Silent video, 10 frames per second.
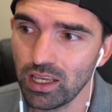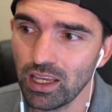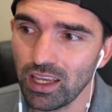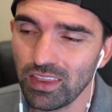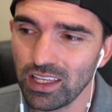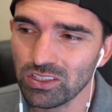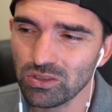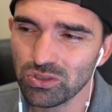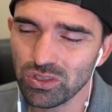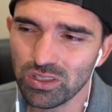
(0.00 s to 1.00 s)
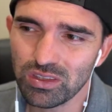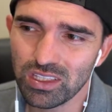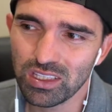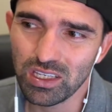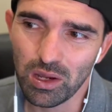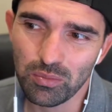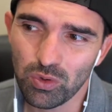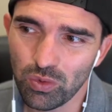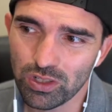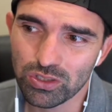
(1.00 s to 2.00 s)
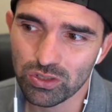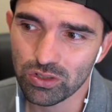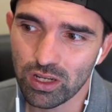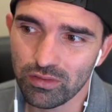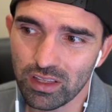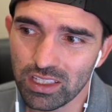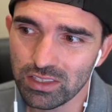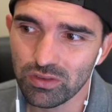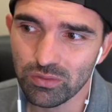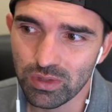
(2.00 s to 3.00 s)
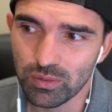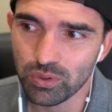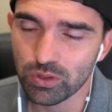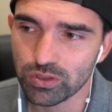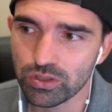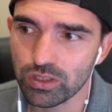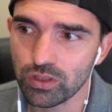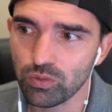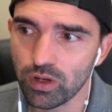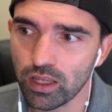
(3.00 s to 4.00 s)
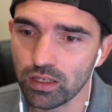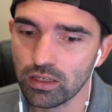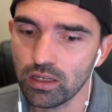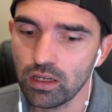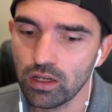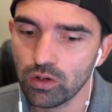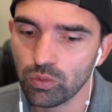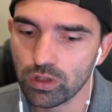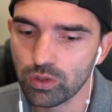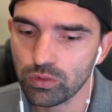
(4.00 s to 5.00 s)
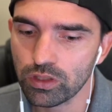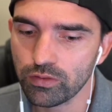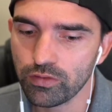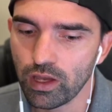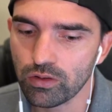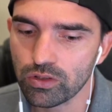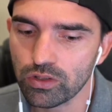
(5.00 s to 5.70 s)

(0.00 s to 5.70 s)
And that's usually the number one turnoff, at least for me personally, when working with a founder.